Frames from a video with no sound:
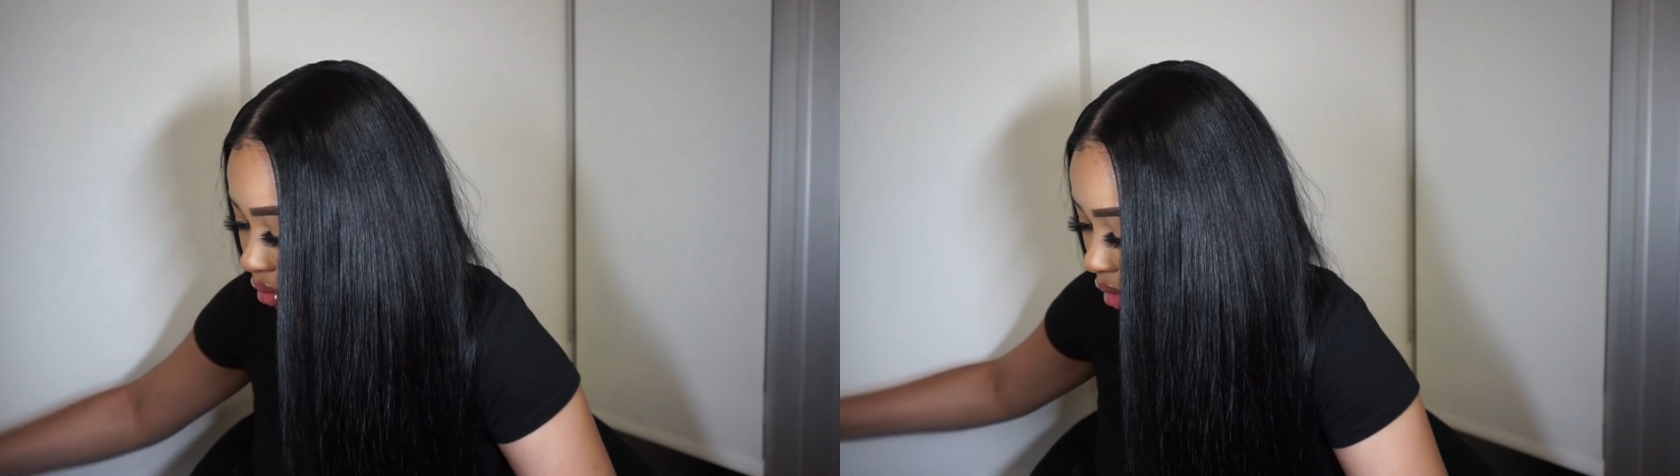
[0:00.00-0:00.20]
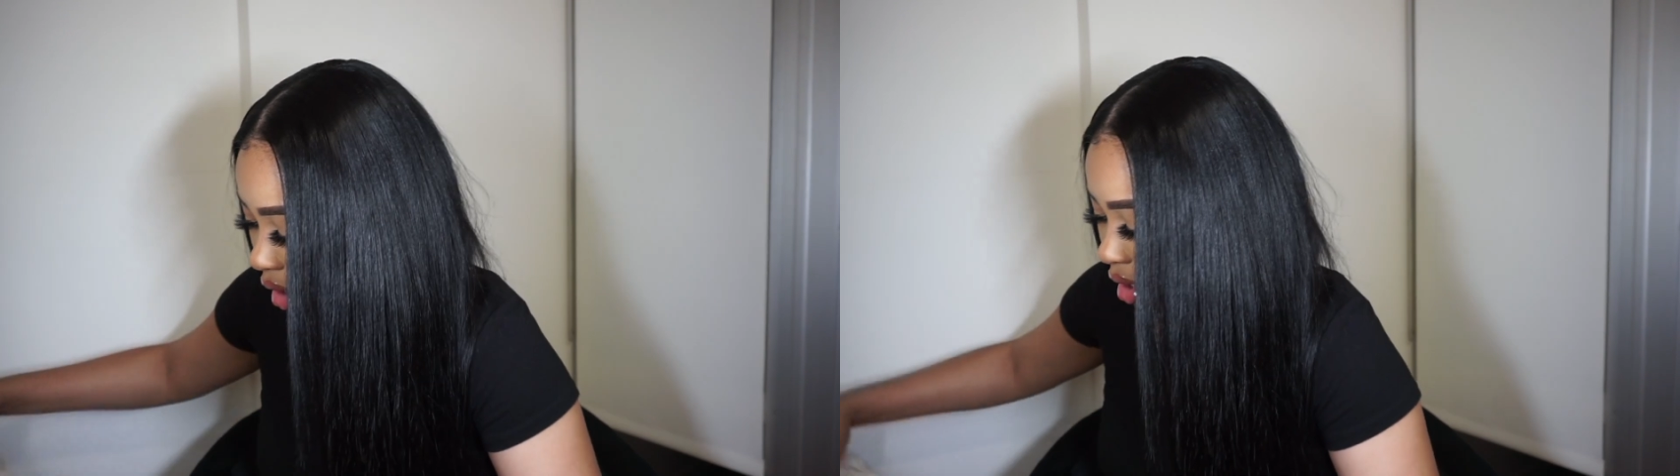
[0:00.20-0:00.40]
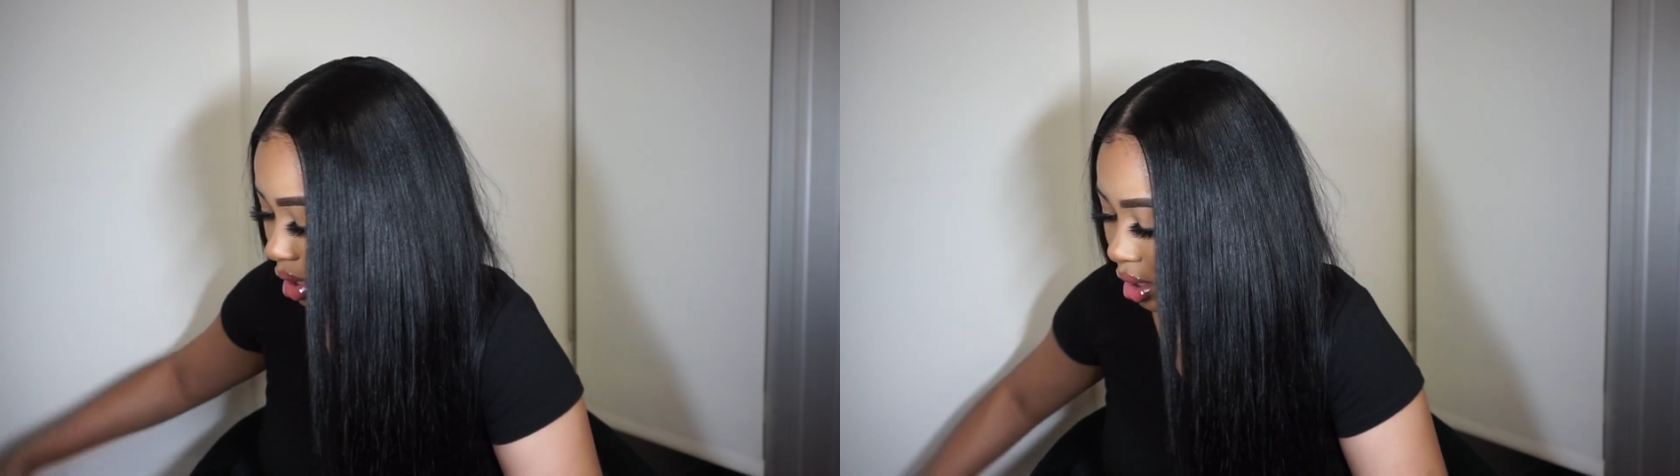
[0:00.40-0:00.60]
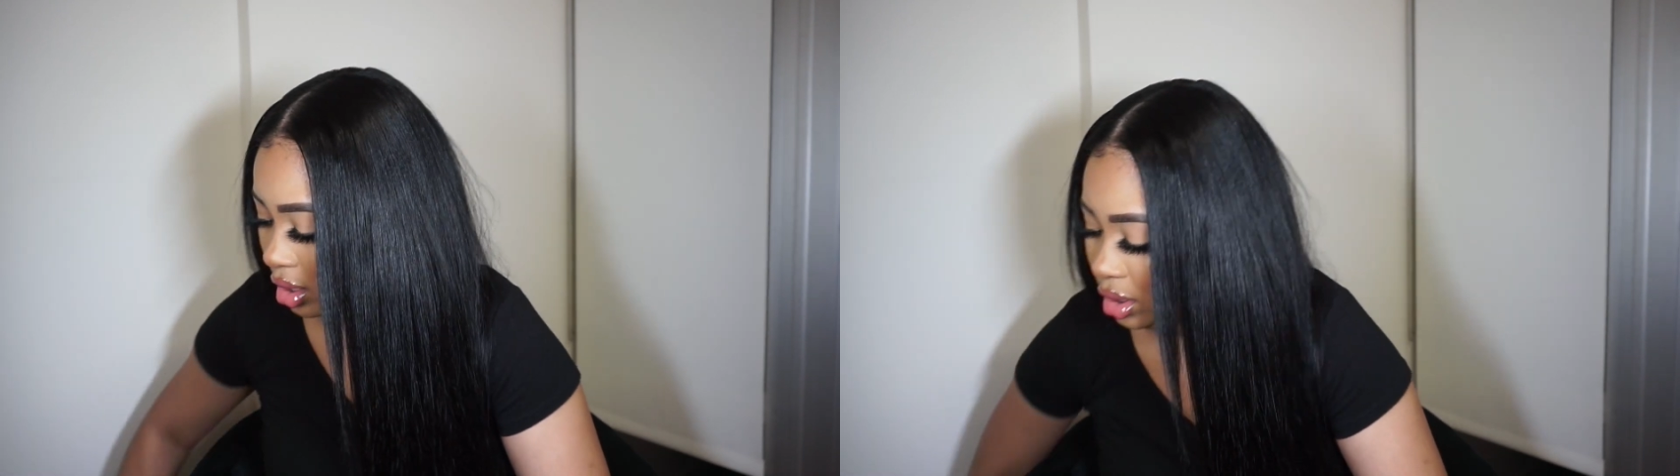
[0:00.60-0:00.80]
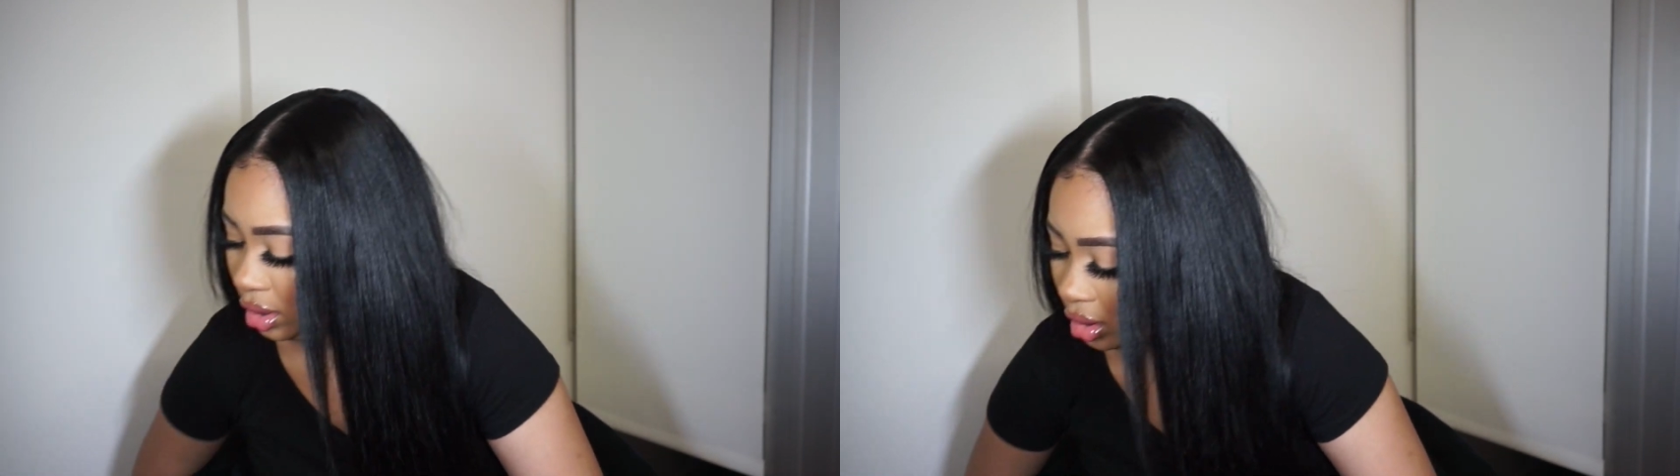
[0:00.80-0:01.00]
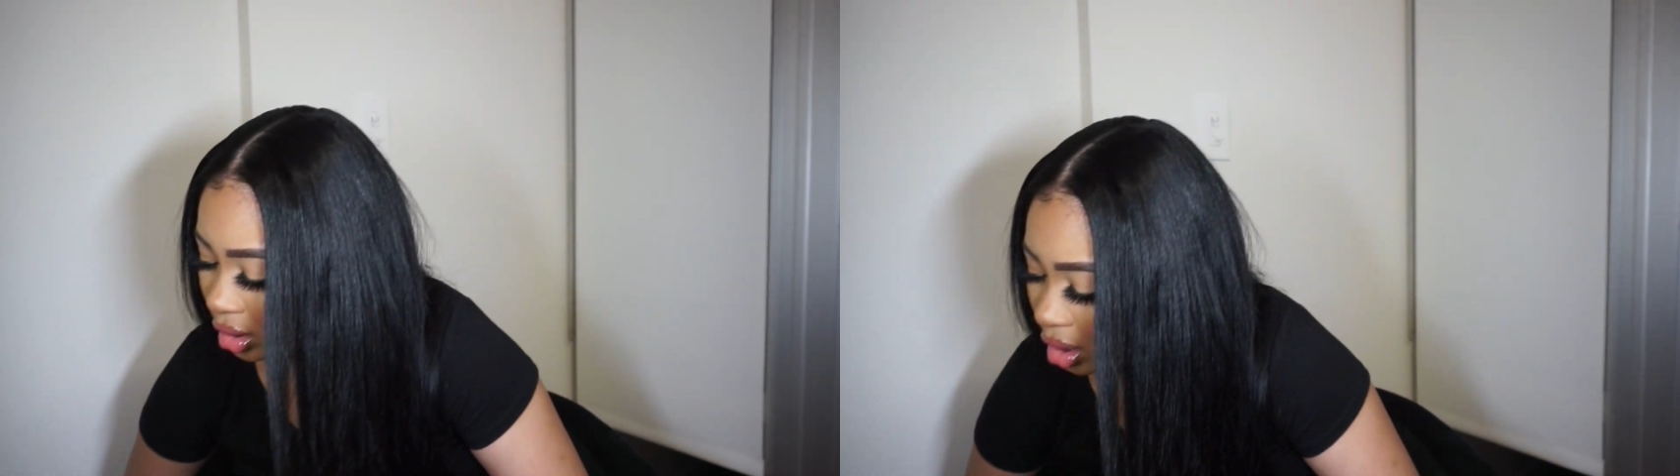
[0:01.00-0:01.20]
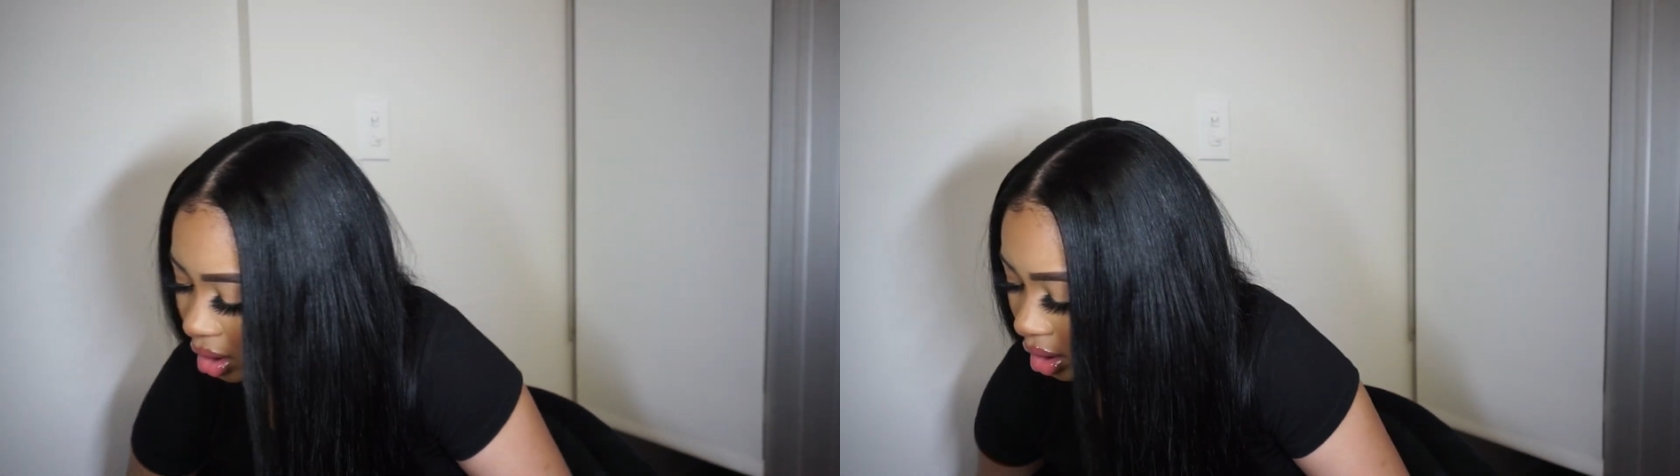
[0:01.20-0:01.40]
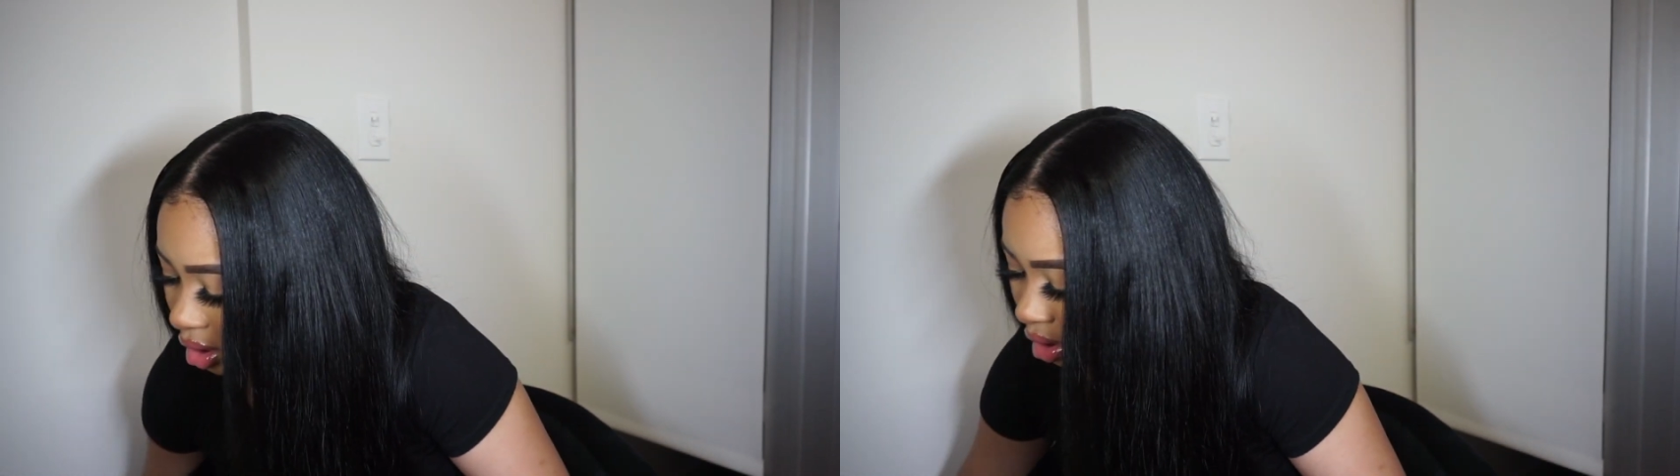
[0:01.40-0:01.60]
guys
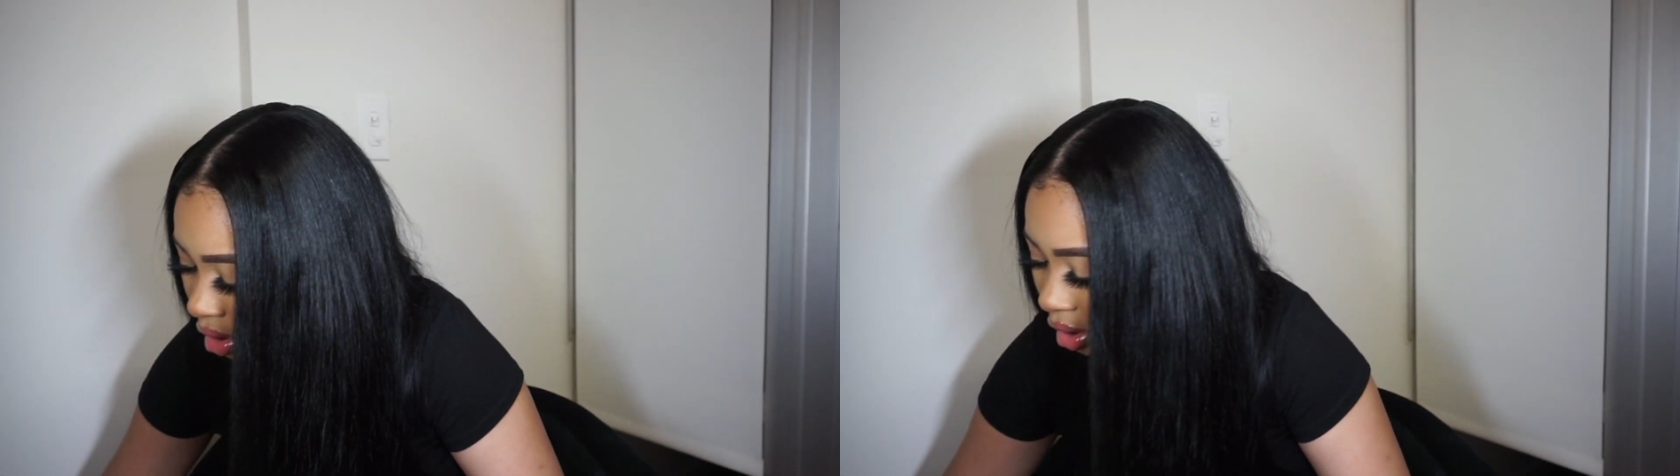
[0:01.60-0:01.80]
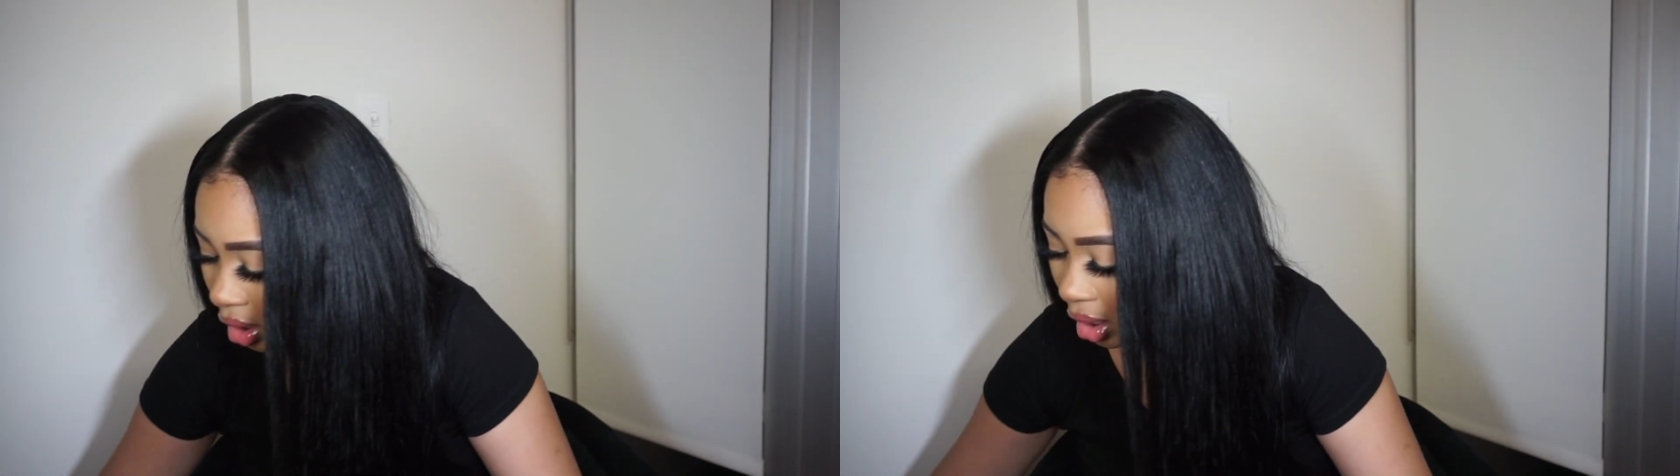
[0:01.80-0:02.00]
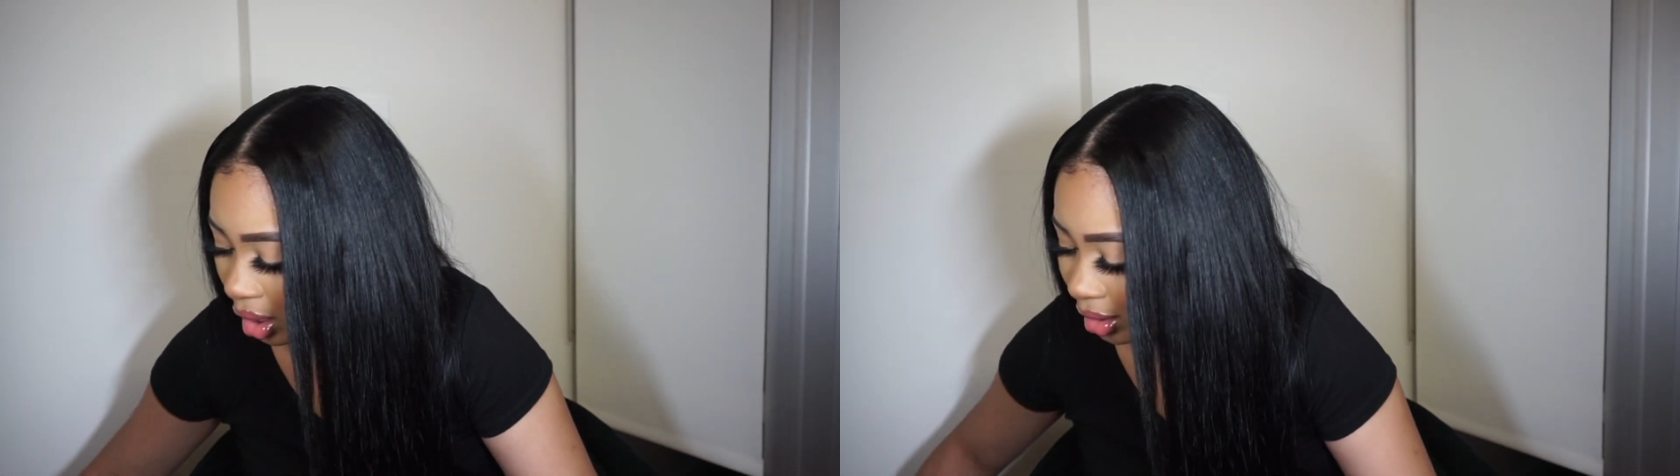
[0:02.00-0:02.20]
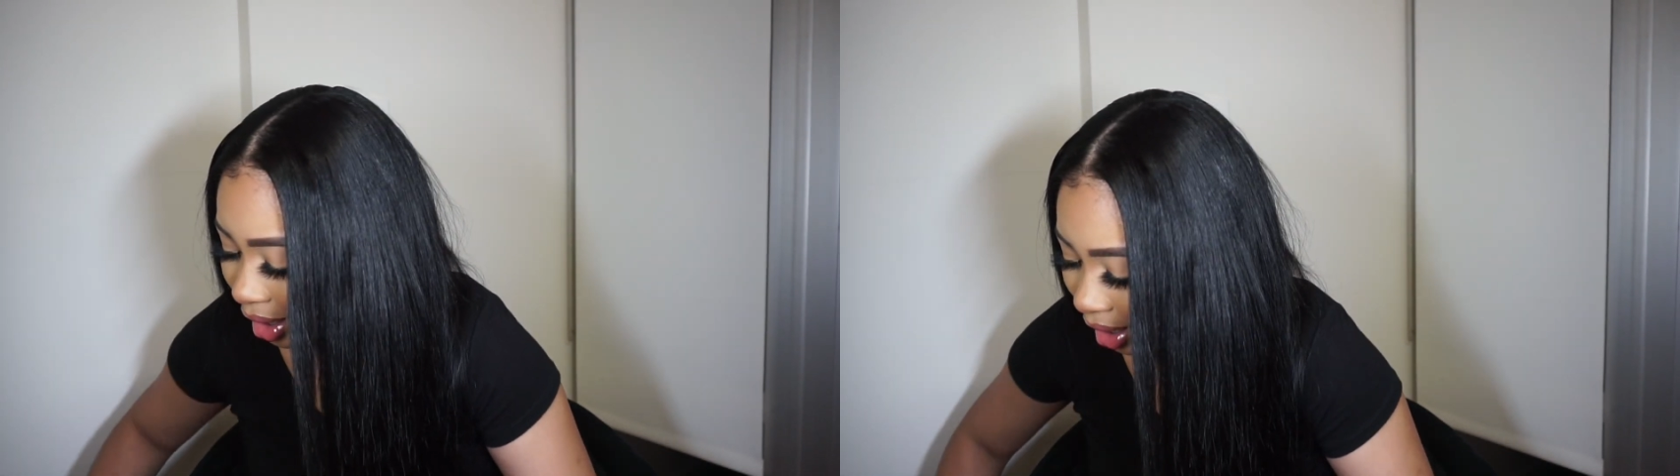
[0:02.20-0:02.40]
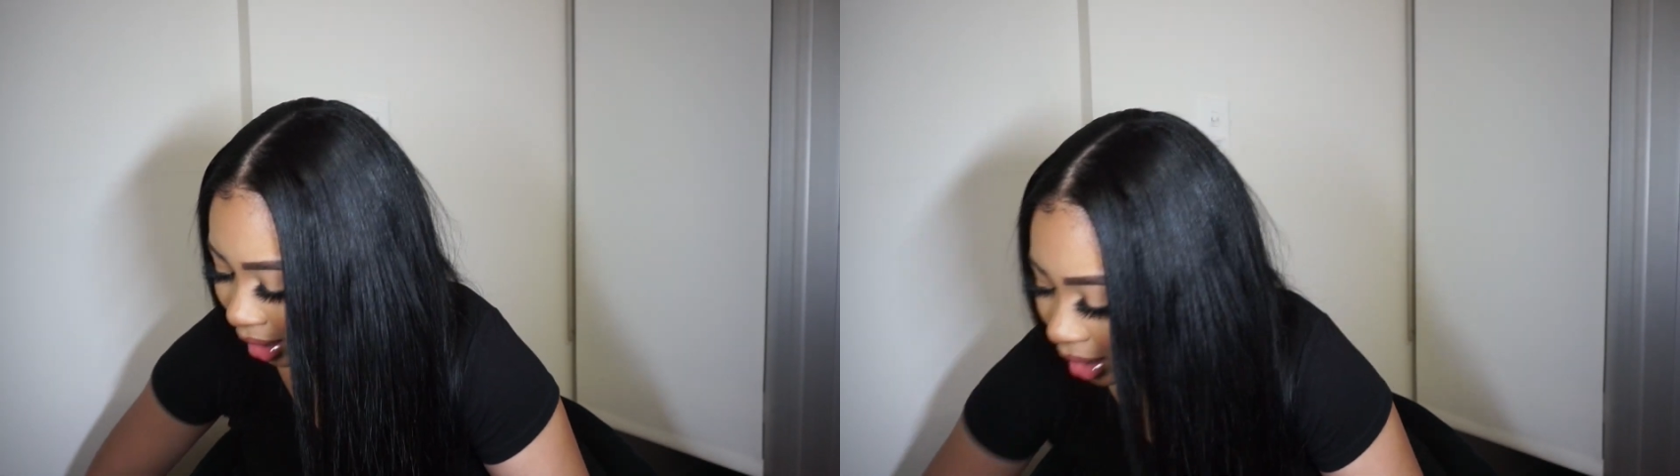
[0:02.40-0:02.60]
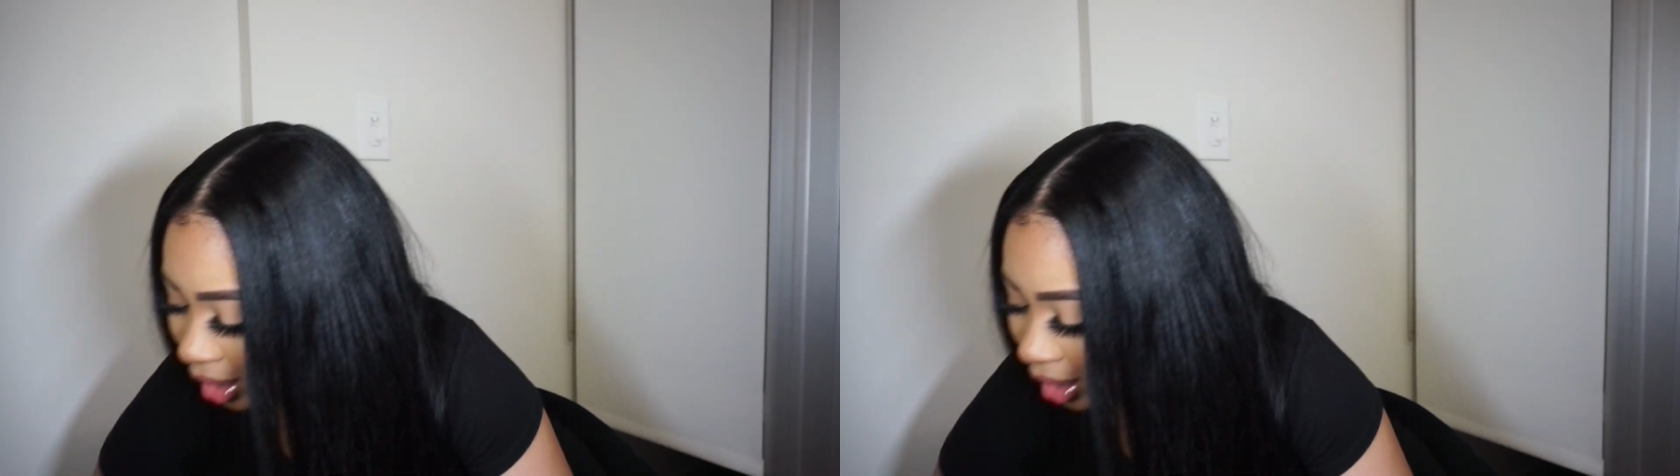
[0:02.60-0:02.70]
that I